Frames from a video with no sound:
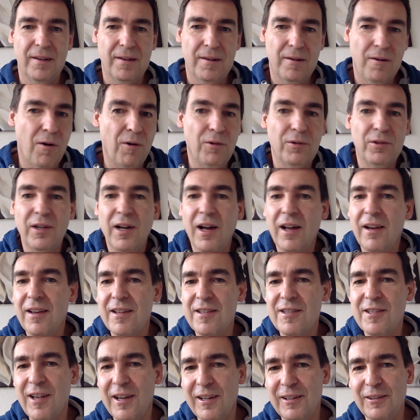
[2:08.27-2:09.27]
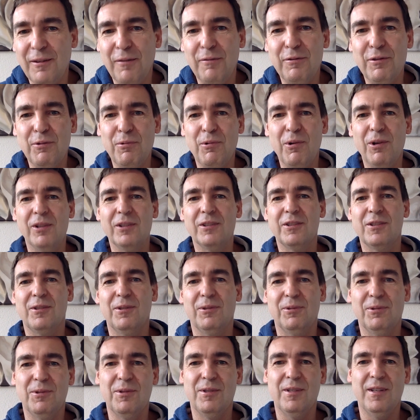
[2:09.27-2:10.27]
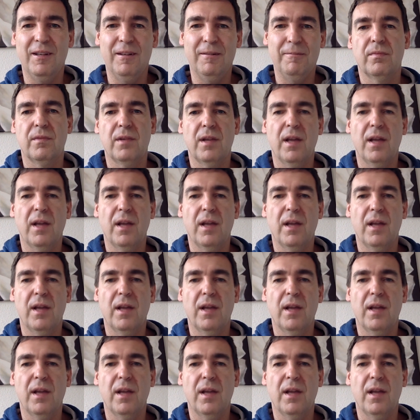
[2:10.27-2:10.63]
on the other side of the world, so to say.